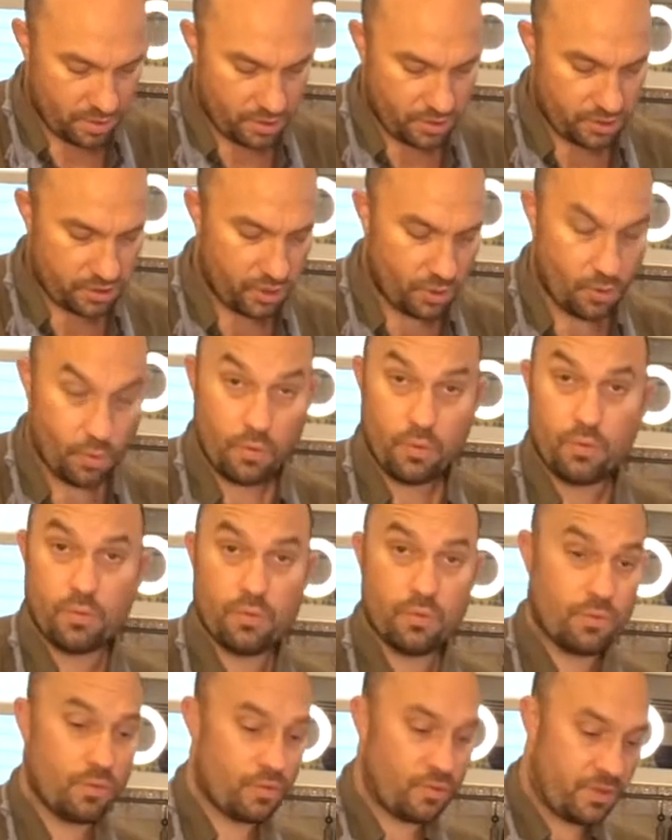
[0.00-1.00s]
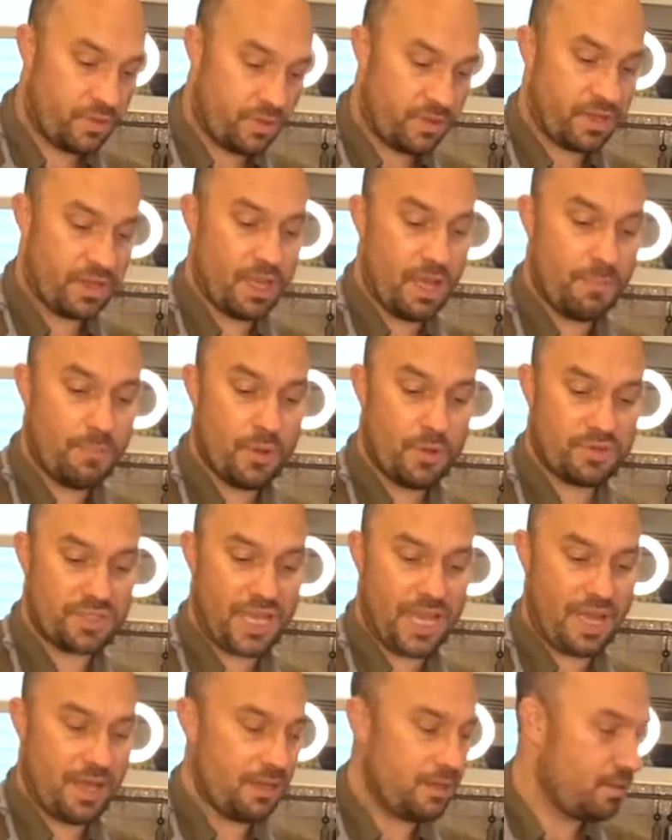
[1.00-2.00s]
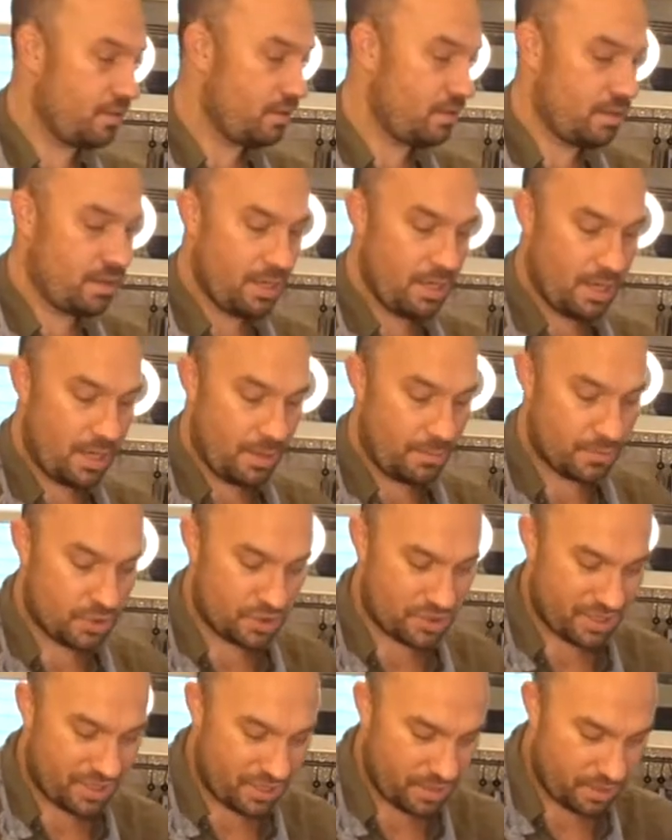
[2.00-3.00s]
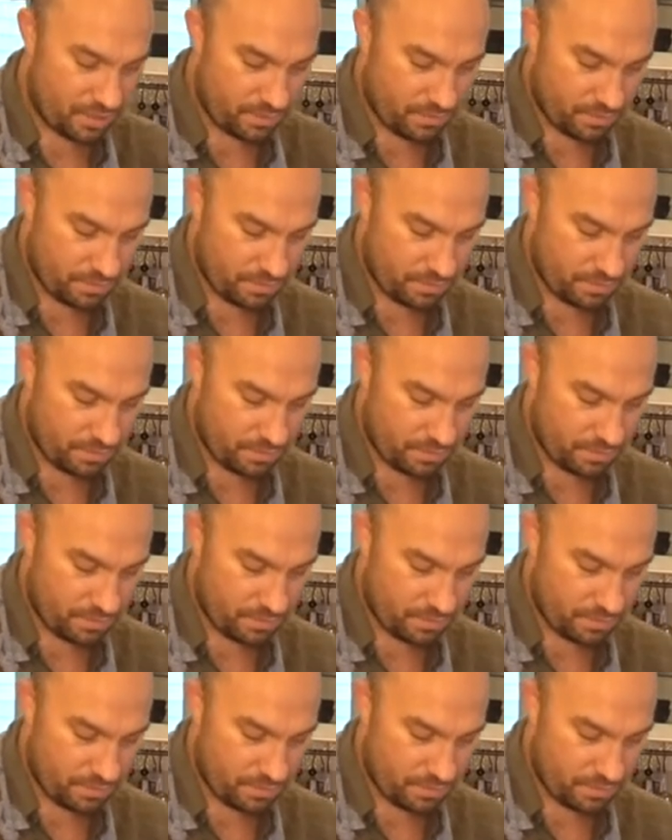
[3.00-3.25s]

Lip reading: So the gumbo's hot. I'm just going to